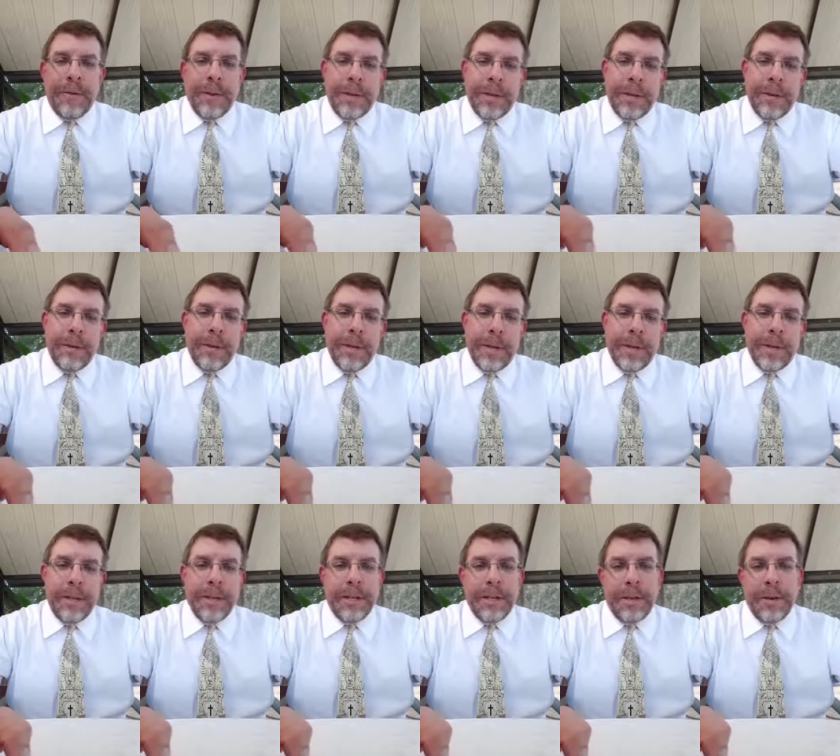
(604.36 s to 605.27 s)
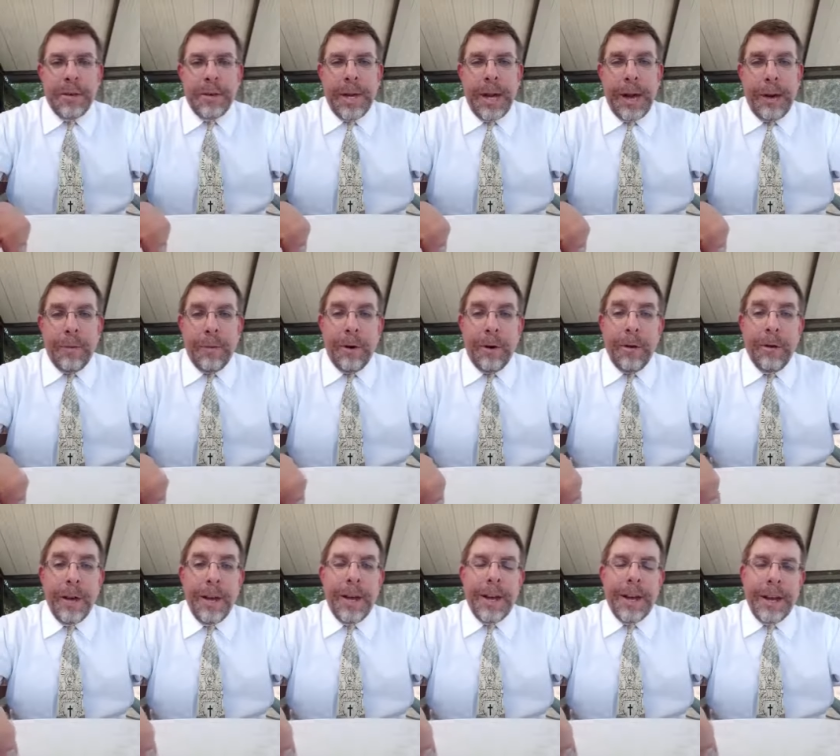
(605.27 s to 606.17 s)
it's too this, it's too that,
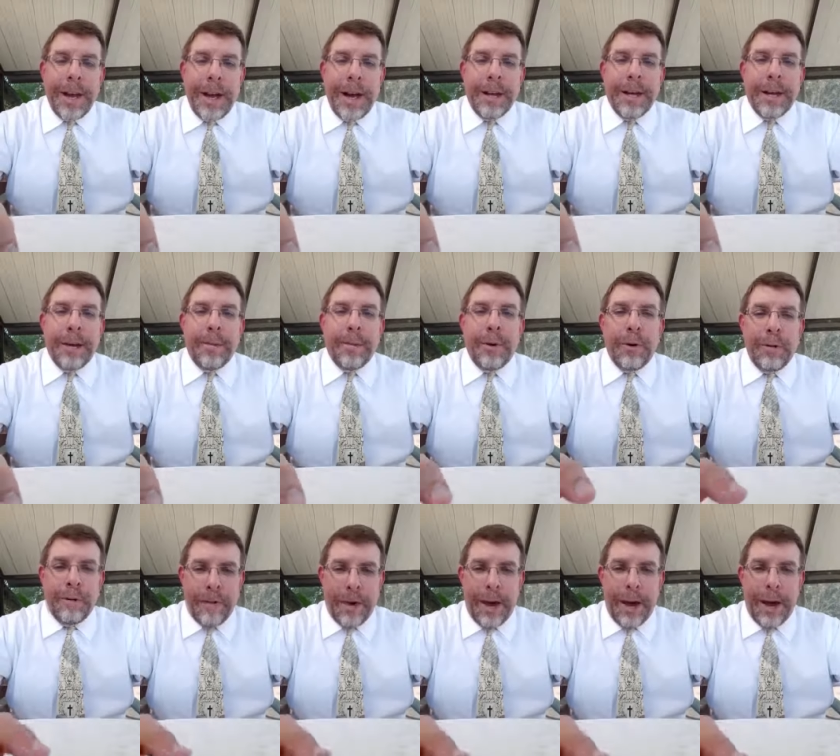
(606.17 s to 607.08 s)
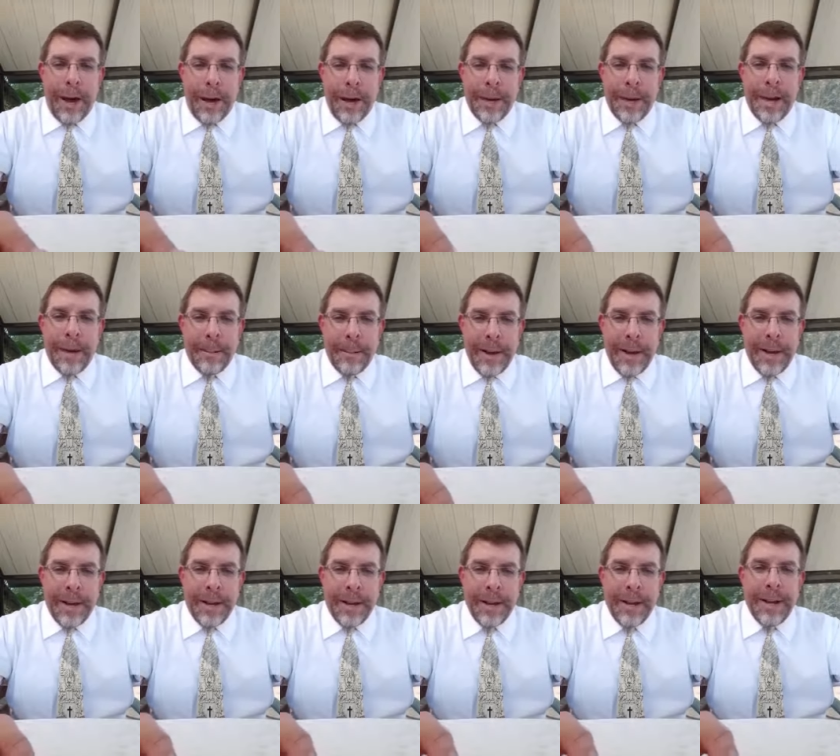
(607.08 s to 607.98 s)
well, God can provide.
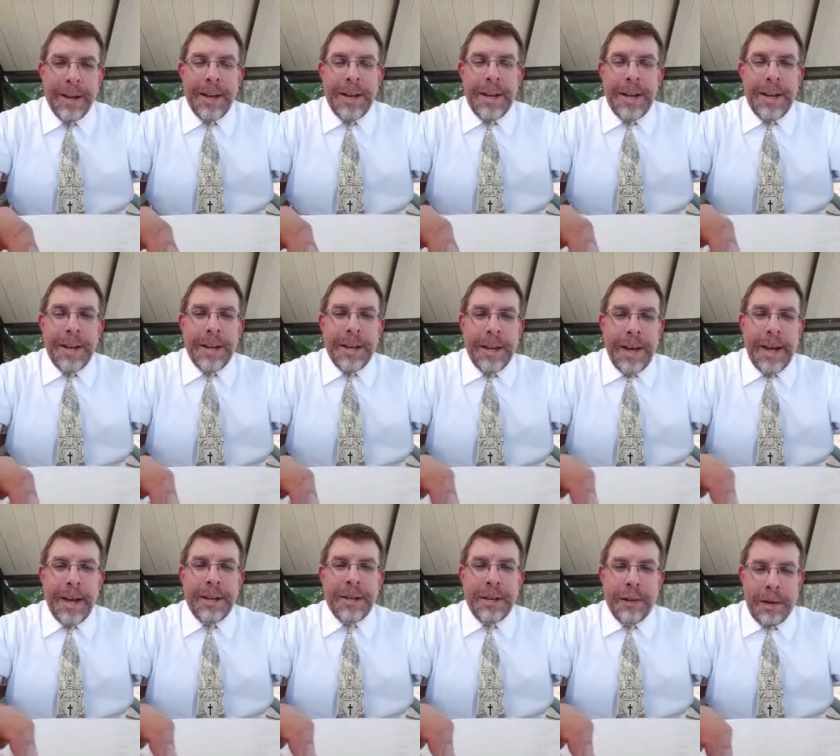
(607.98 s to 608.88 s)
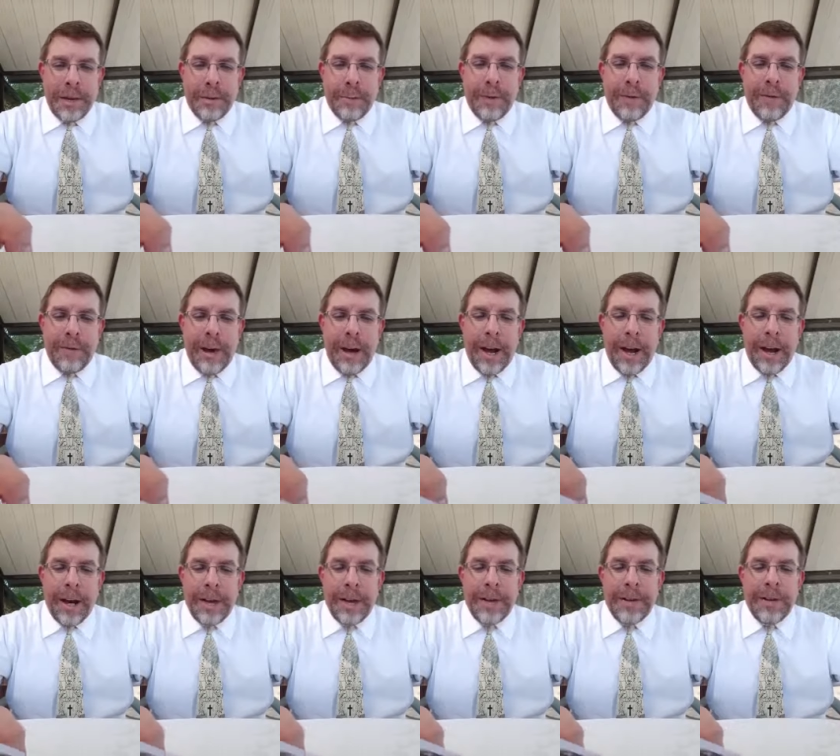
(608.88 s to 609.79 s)
Amen. And God does
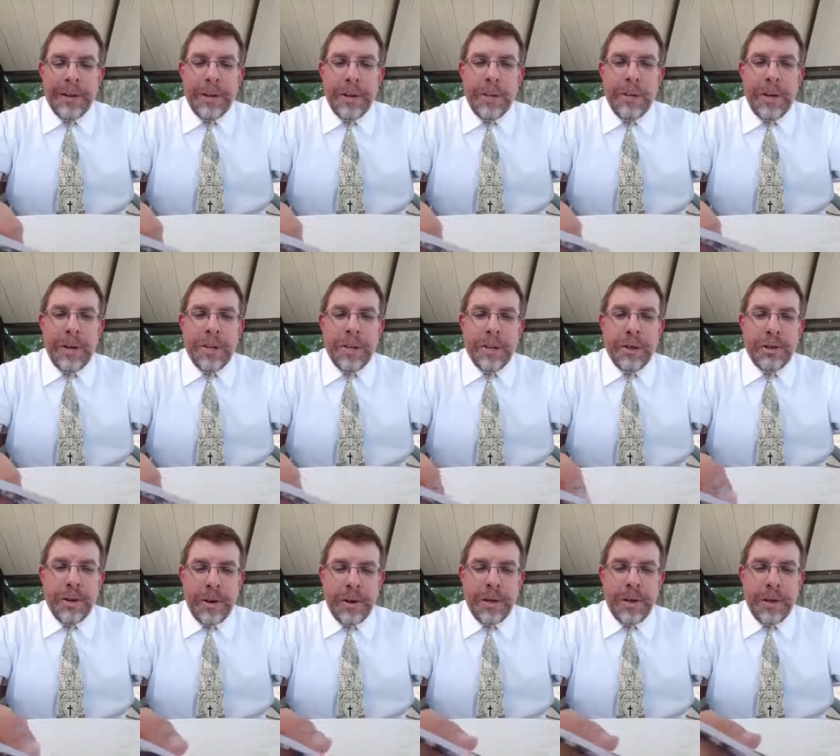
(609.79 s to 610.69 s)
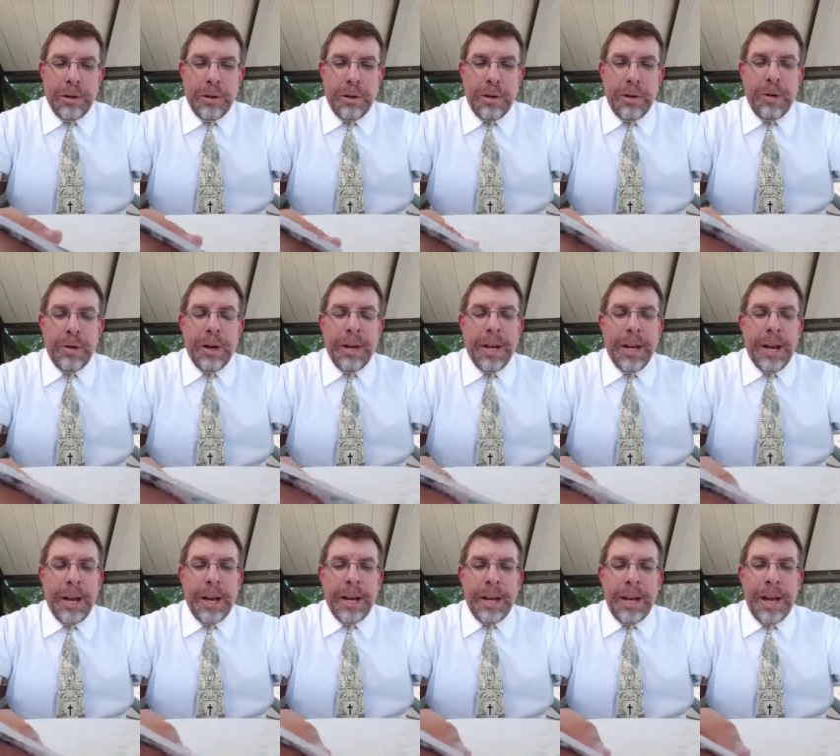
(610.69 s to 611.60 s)
provide. So, we should trust the Lord
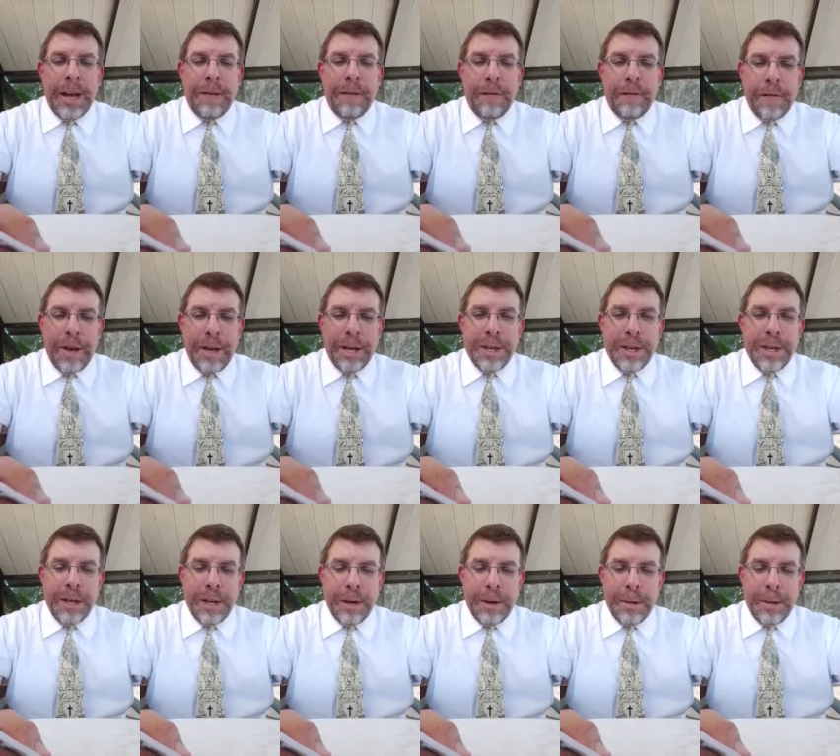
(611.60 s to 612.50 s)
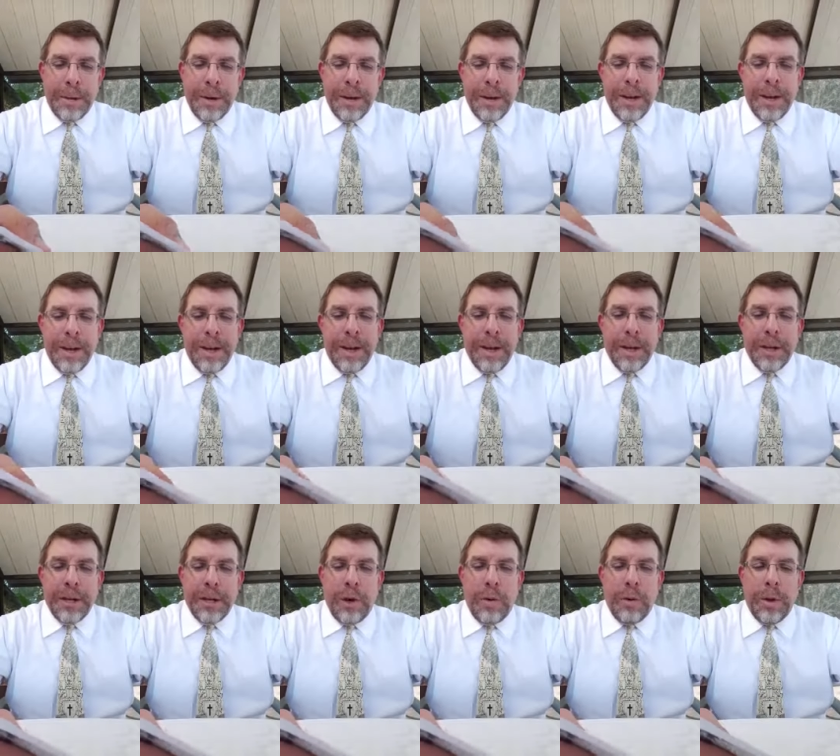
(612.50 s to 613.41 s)
and have faith in Him.
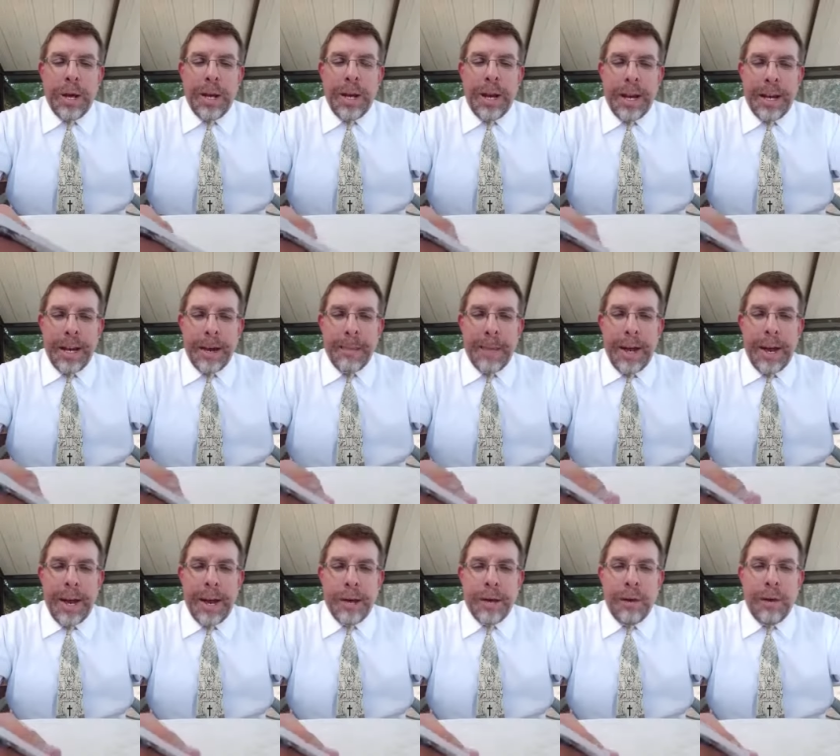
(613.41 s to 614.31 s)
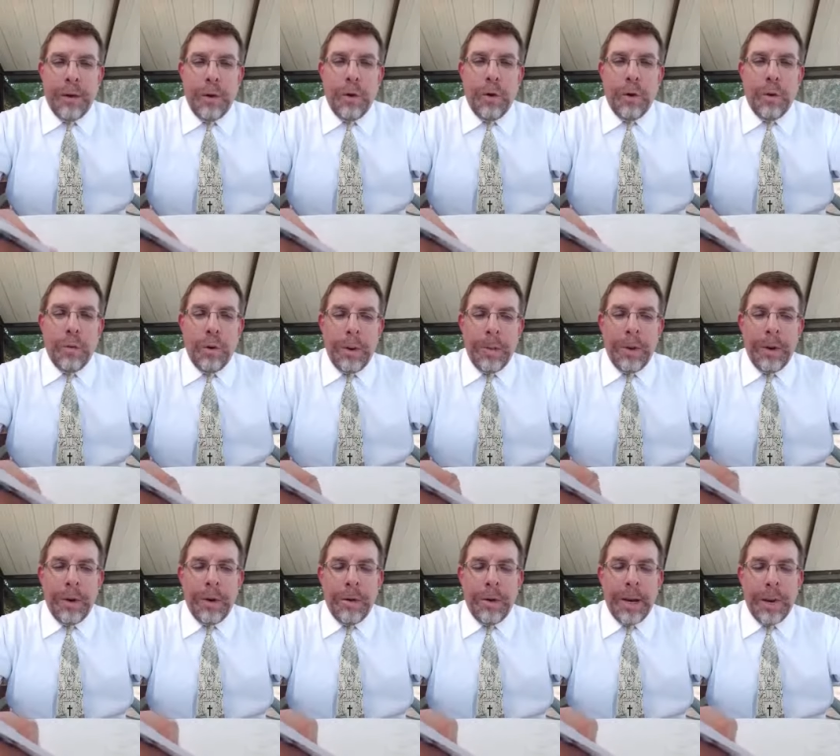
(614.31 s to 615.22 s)
And don't let any man or
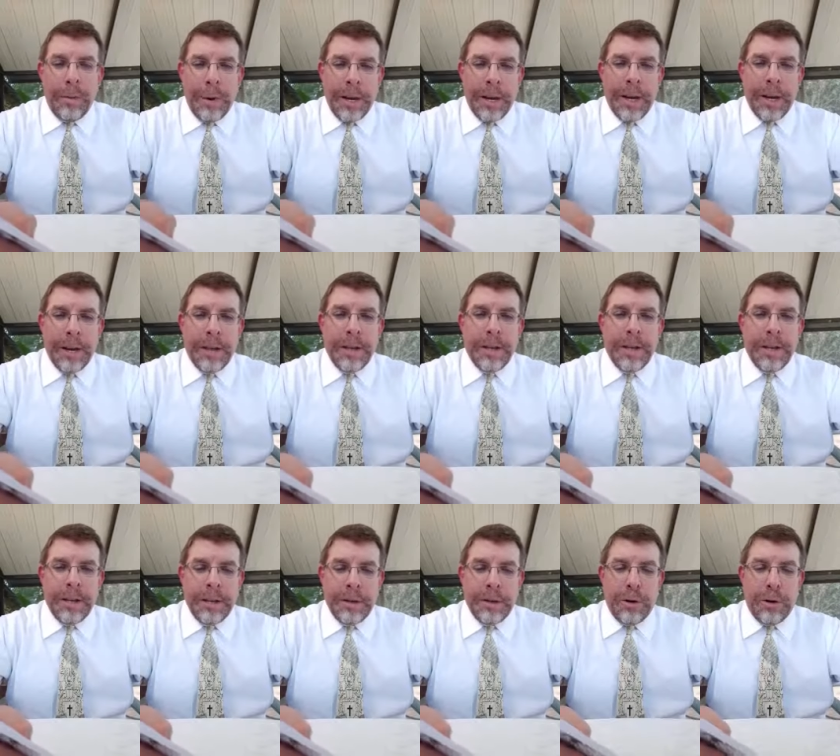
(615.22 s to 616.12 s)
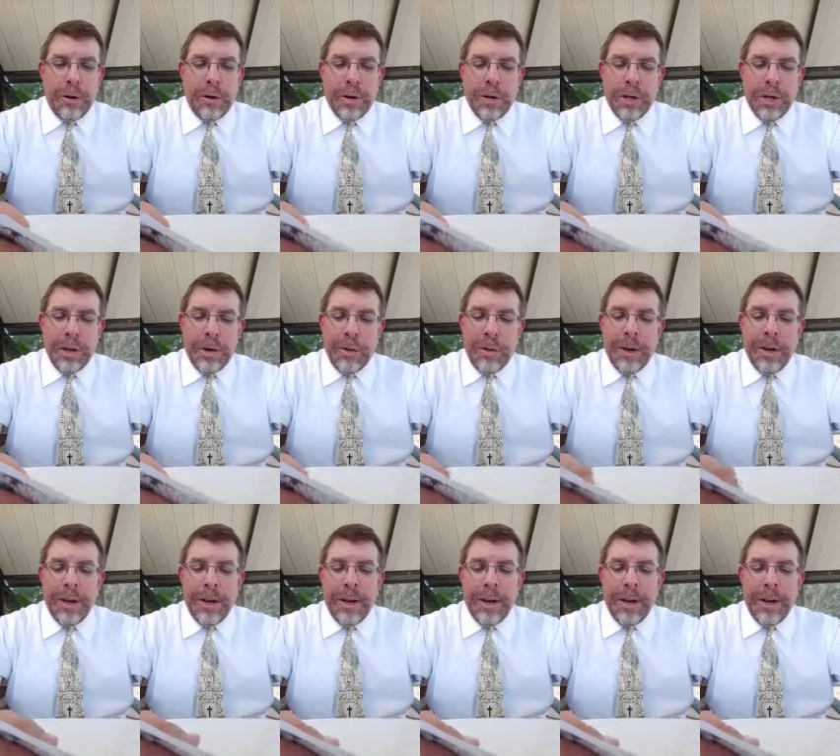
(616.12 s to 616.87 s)
woman or anybody discourage you,